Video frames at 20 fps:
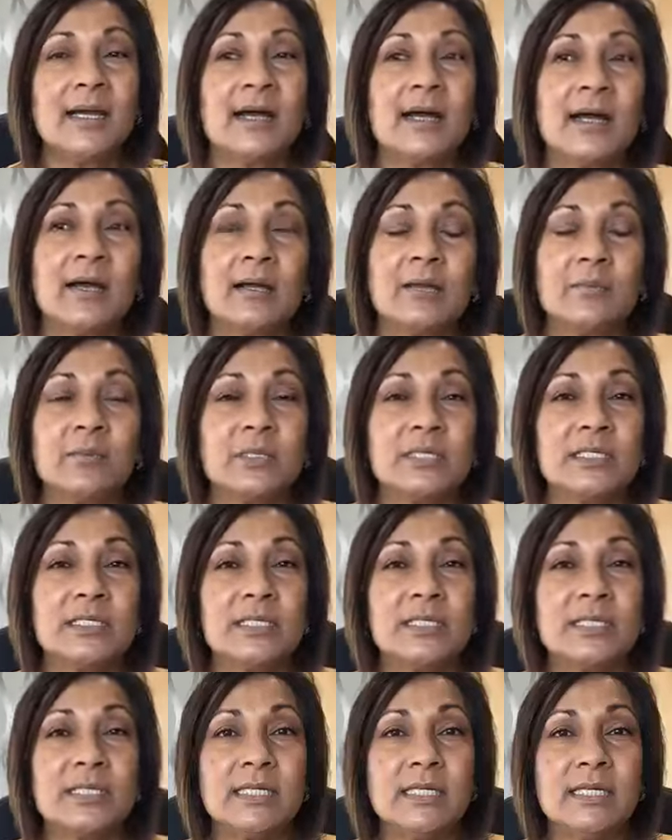I miss
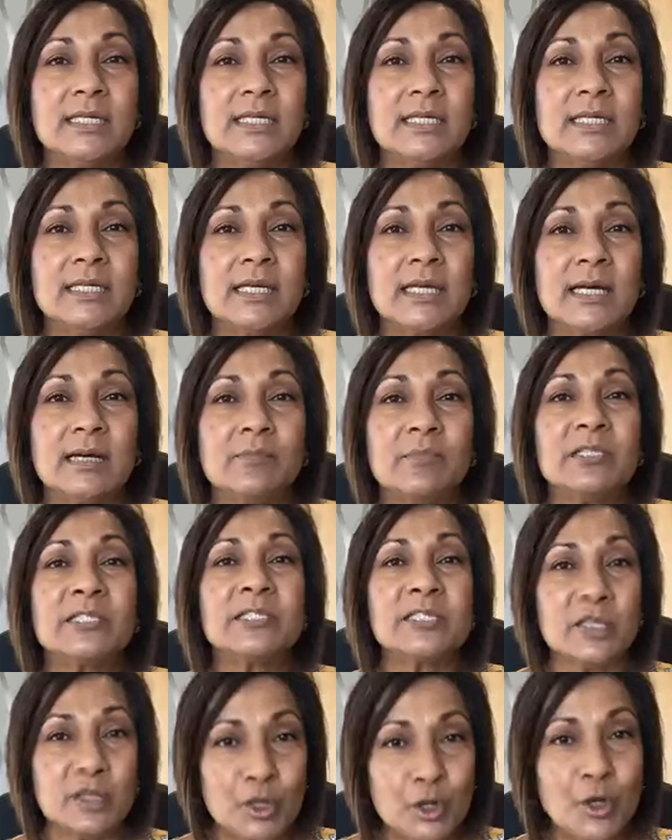the
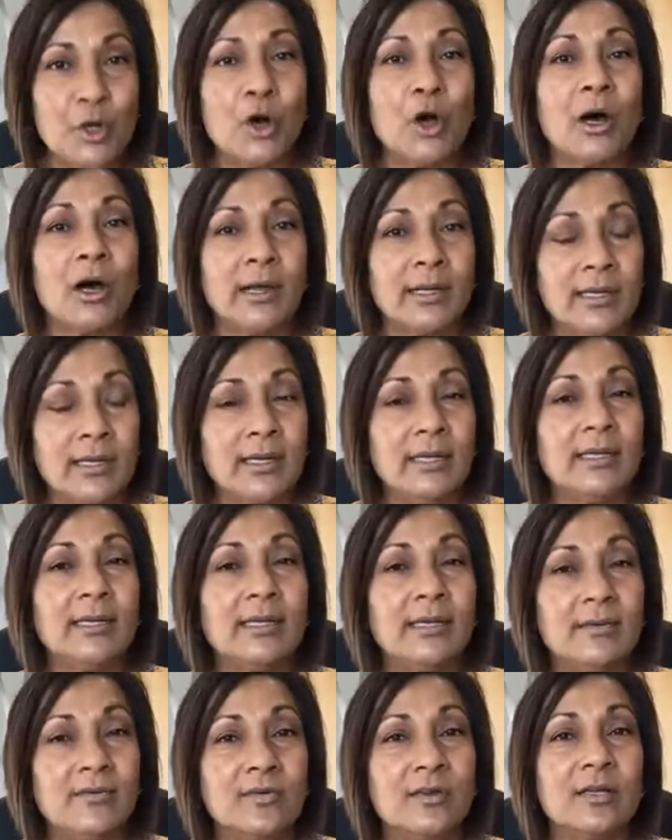nodding.
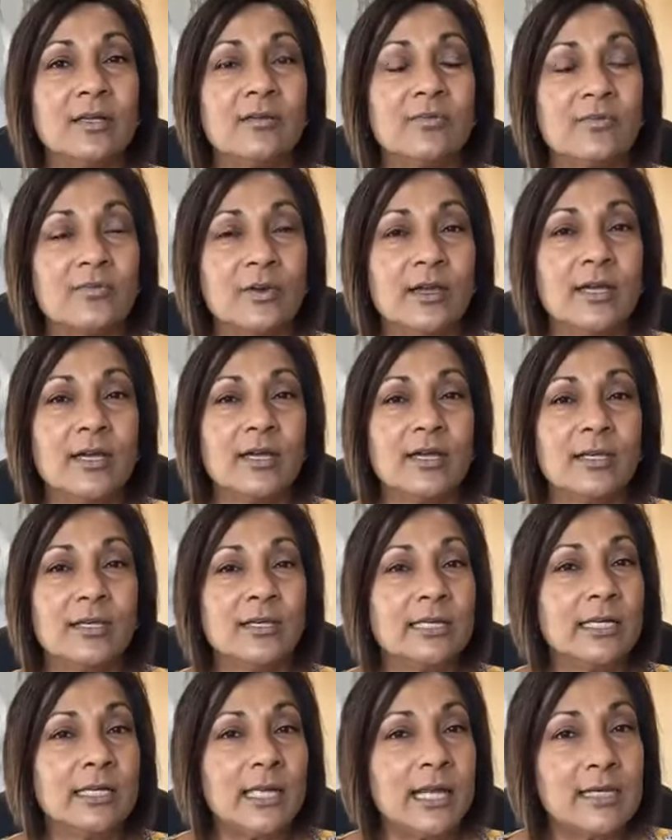Even if you
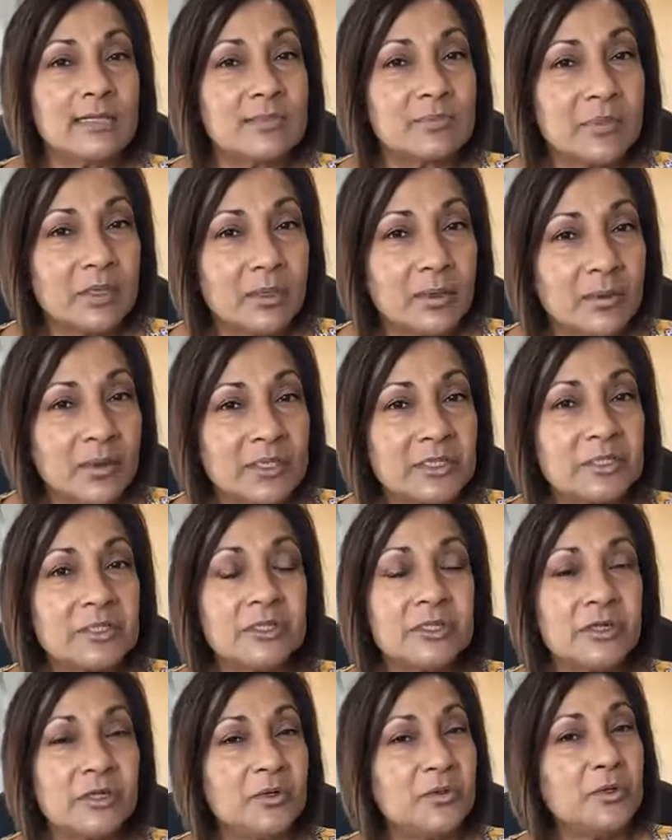didn't ask me a
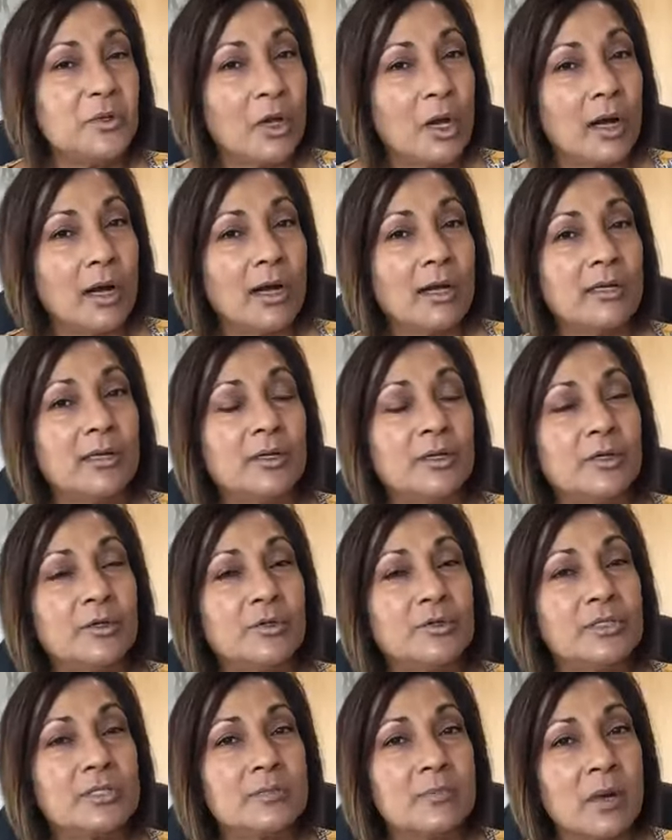question, you'd nod or
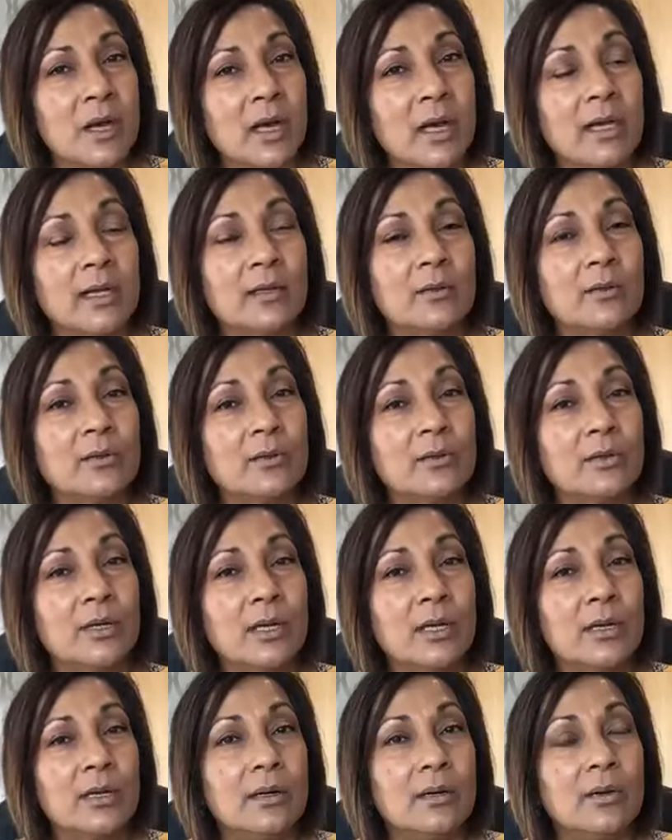you'd smile,
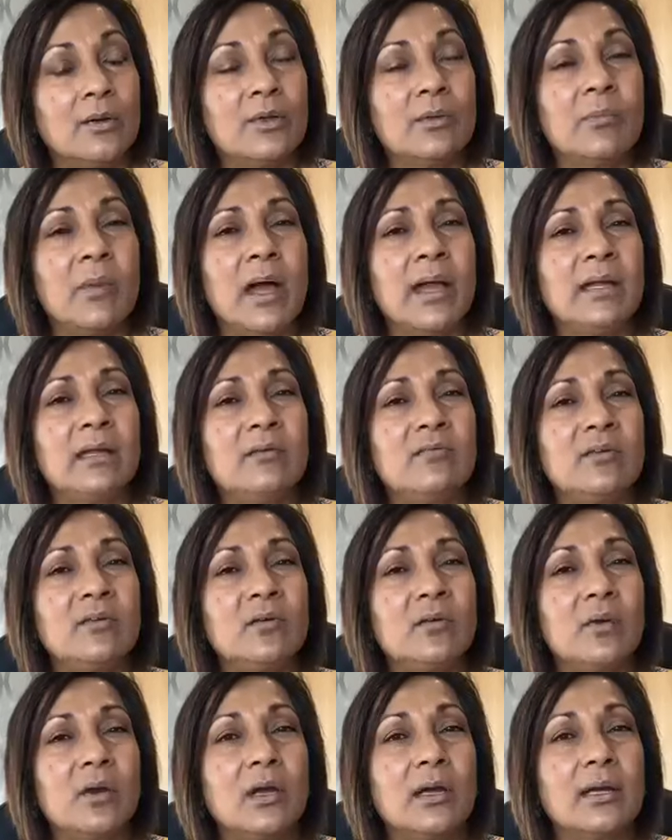or you might even
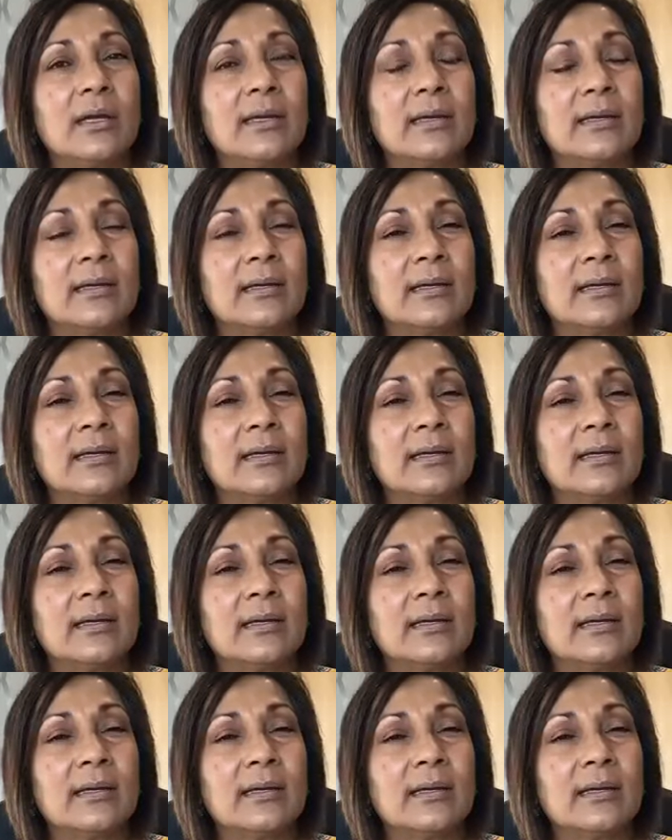cry.